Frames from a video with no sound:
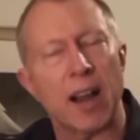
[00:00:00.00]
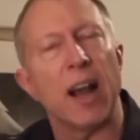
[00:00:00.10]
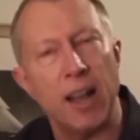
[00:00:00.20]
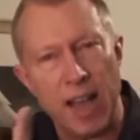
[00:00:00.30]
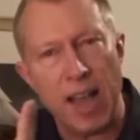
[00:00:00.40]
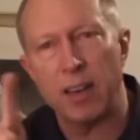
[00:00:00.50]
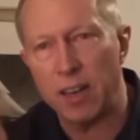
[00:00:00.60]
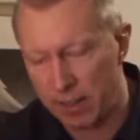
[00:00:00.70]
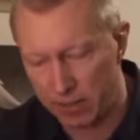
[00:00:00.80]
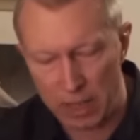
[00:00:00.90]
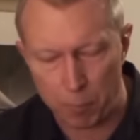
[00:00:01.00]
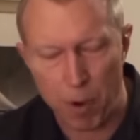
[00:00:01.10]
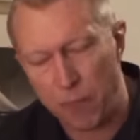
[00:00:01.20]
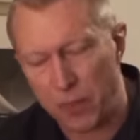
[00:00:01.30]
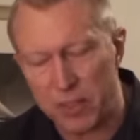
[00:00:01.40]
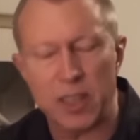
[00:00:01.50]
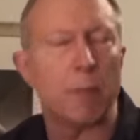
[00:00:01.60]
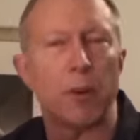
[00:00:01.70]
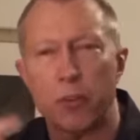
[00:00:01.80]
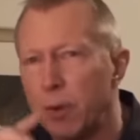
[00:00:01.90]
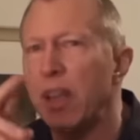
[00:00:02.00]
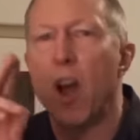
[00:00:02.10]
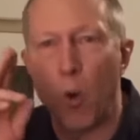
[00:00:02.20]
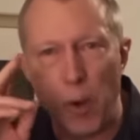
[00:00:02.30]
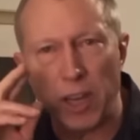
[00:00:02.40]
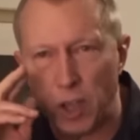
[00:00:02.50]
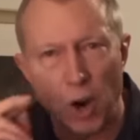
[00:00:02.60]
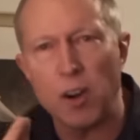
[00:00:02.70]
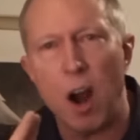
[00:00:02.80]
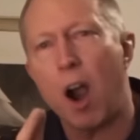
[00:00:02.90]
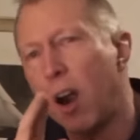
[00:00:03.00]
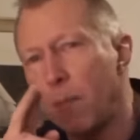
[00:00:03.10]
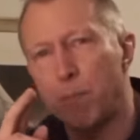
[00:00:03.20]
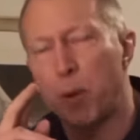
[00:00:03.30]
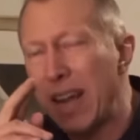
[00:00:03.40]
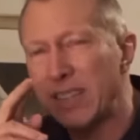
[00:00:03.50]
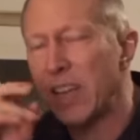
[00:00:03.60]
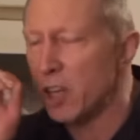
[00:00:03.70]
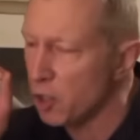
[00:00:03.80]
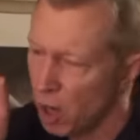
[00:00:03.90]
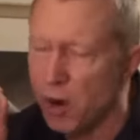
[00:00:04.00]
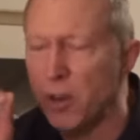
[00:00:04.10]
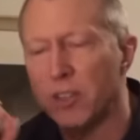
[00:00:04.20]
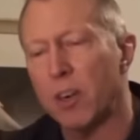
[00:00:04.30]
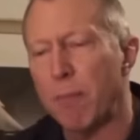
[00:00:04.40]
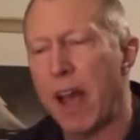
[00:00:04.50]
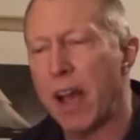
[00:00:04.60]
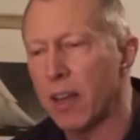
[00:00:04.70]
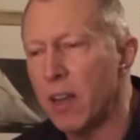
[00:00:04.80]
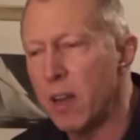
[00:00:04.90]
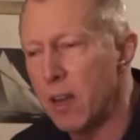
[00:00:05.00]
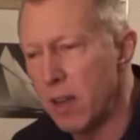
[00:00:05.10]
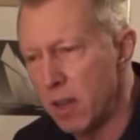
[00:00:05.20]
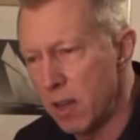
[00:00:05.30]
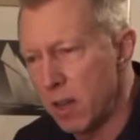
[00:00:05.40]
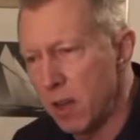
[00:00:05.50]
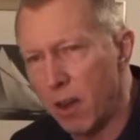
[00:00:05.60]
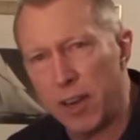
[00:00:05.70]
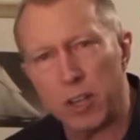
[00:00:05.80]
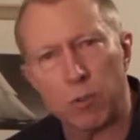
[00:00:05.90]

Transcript: back. And then, that's prophecy number three. Our president turns her back on